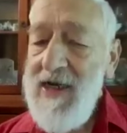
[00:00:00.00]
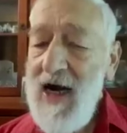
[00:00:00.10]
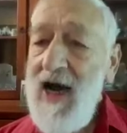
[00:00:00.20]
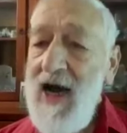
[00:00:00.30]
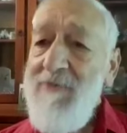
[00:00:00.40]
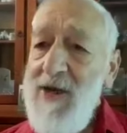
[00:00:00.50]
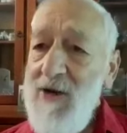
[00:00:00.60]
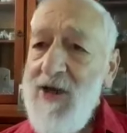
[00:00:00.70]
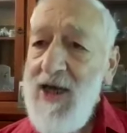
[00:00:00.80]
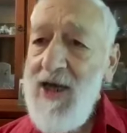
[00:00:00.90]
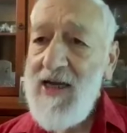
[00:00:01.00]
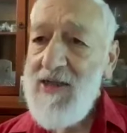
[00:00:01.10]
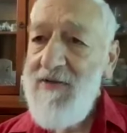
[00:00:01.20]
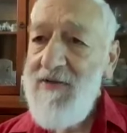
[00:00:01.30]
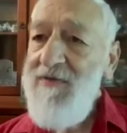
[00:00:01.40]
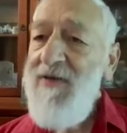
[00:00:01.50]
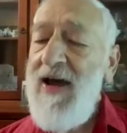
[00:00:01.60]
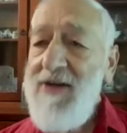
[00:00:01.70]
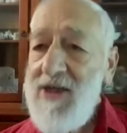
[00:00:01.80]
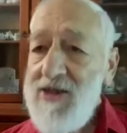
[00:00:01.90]
I have been looking at
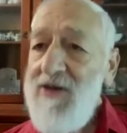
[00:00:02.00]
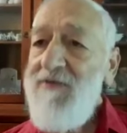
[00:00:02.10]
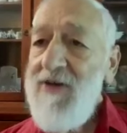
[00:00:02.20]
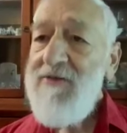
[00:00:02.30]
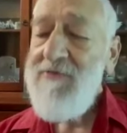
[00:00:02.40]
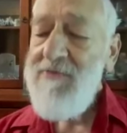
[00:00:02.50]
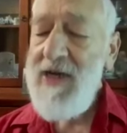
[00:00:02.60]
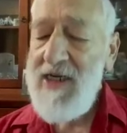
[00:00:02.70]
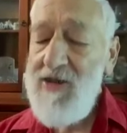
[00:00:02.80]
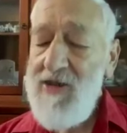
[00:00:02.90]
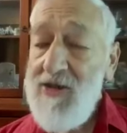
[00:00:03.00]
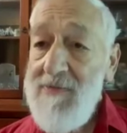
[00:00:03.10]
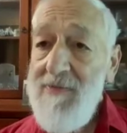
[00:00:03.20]
various different meats.